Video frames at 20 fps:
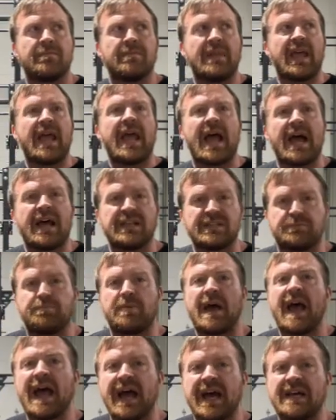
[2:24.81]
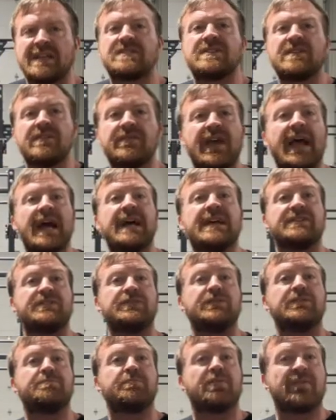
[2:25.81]
as passive as
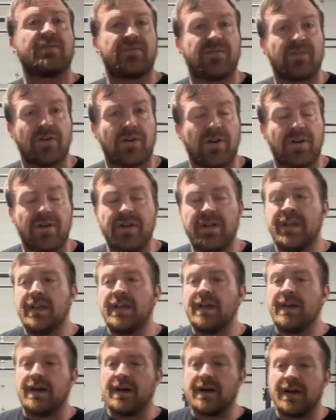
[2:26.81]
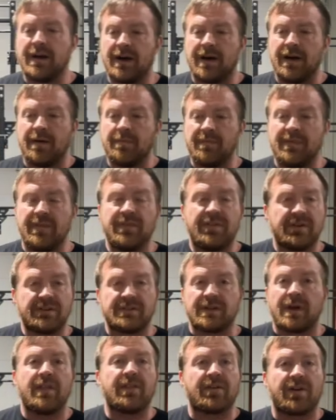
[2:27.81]
you'd prefer. There's other